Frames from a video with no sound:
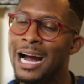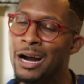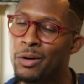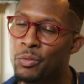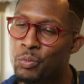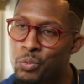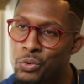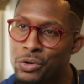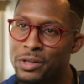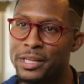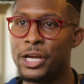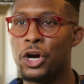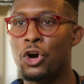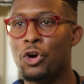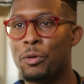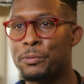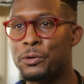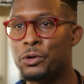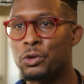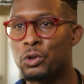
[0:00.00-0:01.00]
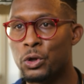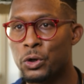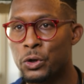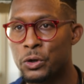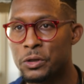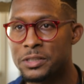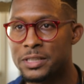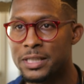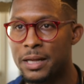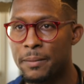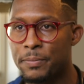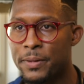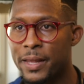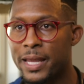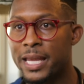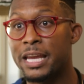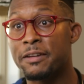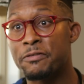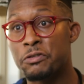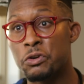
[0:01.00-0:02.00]
I really hope you learned
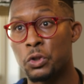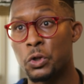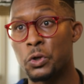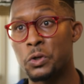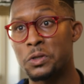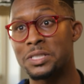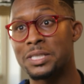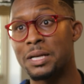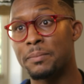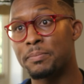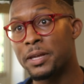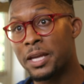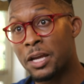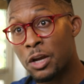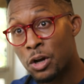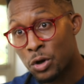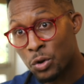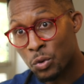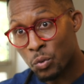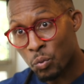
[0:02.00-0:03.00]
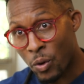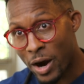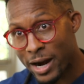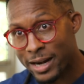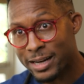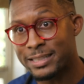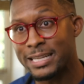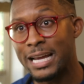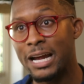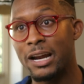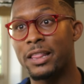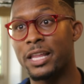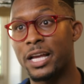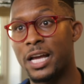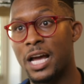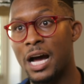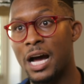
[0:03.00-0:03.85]
something. If you learned something, write it down in the